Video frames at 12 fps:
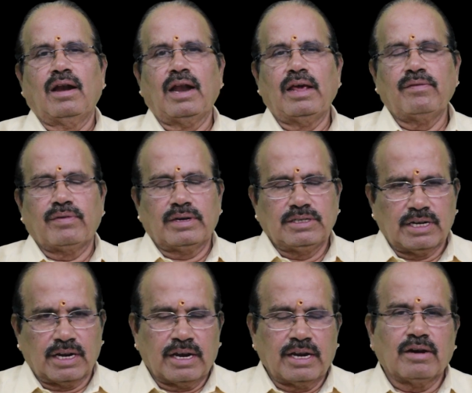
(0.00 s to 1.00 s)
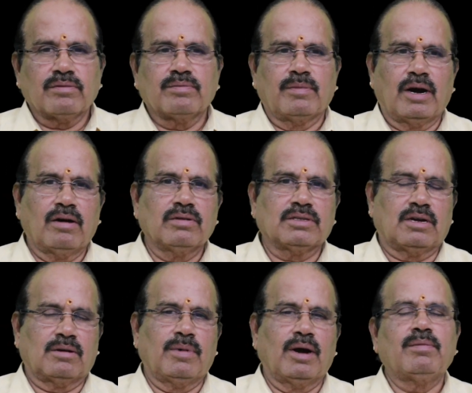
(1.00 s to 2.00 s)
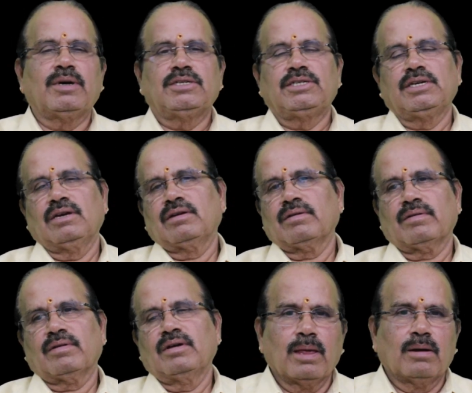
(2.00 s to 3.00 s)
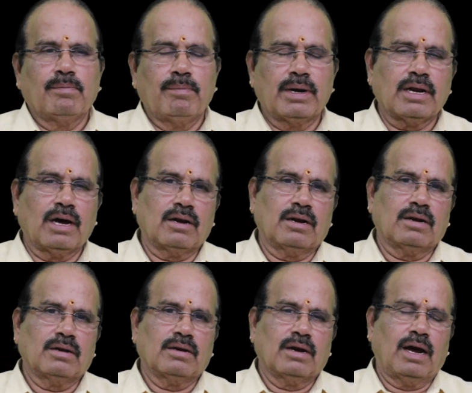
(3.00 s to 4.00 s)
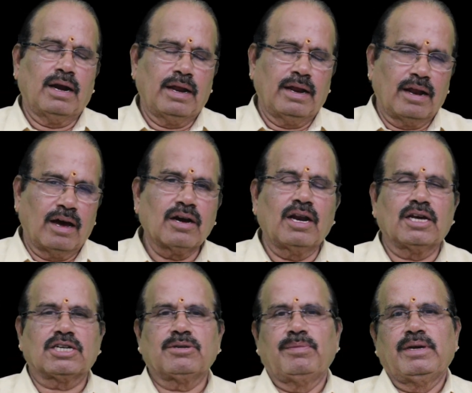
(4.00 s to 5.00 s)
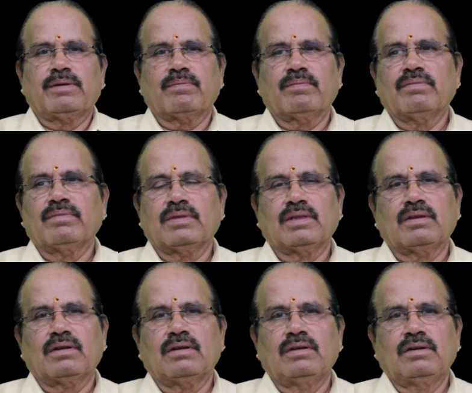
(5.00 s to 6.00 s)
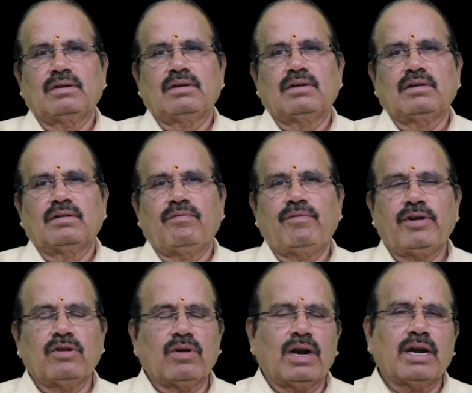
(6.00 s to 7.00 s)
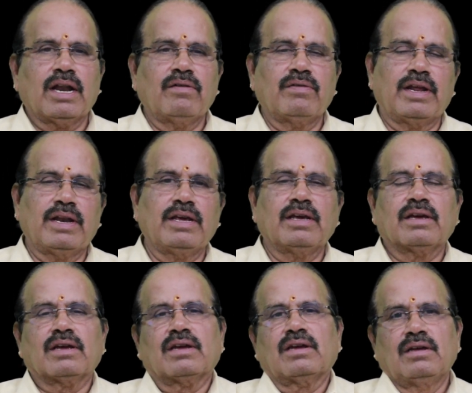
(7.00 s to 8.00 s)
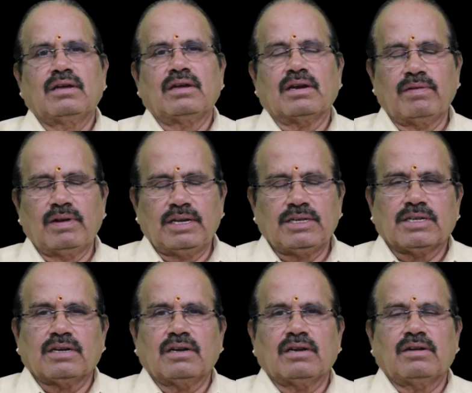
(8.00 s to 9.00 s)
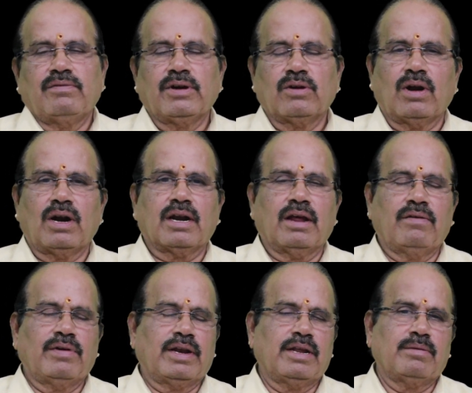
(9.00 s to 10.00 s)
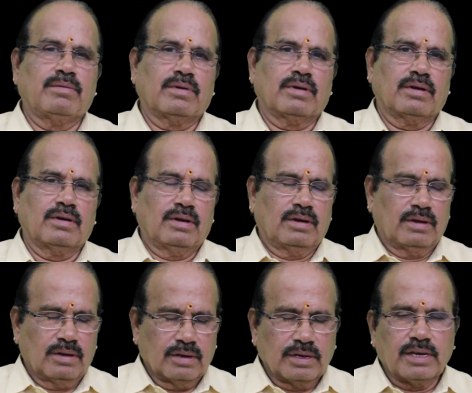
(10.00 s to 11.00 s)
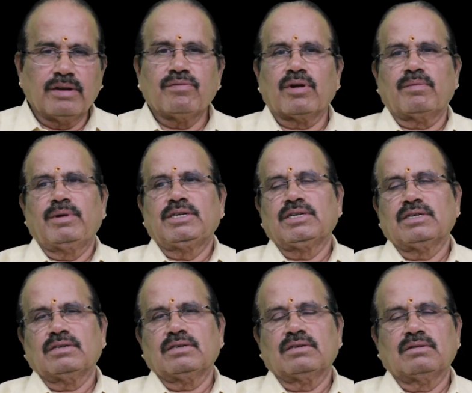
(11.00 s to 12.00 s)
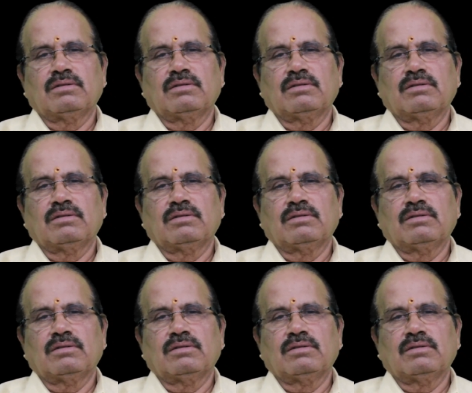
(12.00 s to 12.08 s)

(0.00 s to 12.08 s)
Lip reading: life and journey of Mahavatar Babaji. But on Annai Nagalakshmi, we do not have any revelation, we do not have any information,